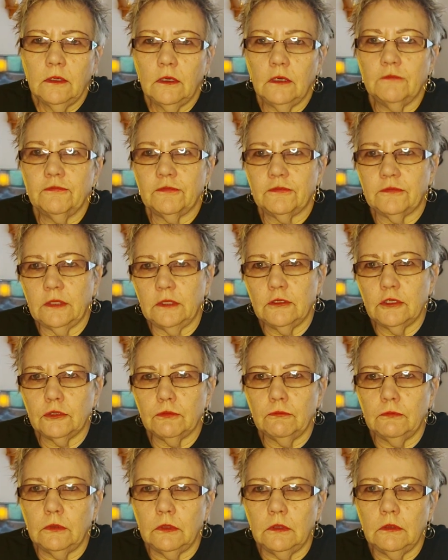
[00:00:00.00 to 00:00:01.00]
of
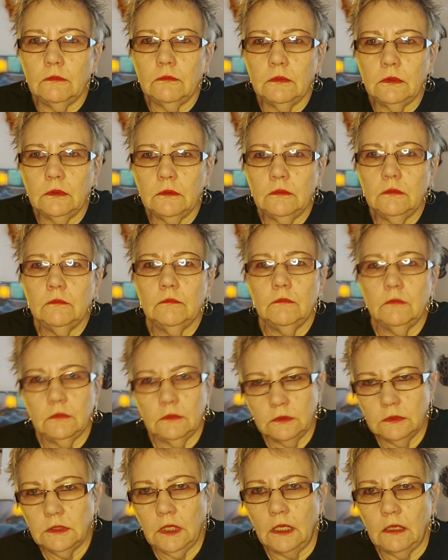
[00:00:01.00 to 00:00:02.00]
sensual
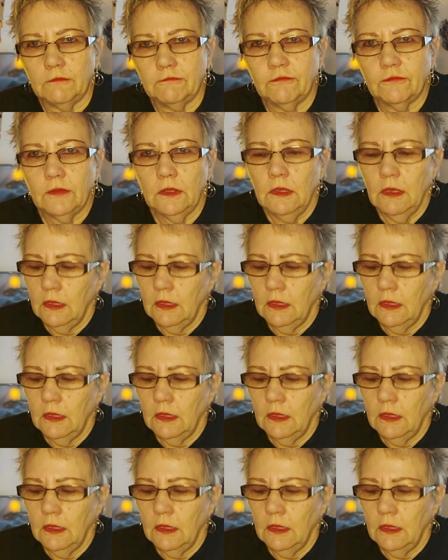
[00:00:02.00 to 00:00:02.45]
love.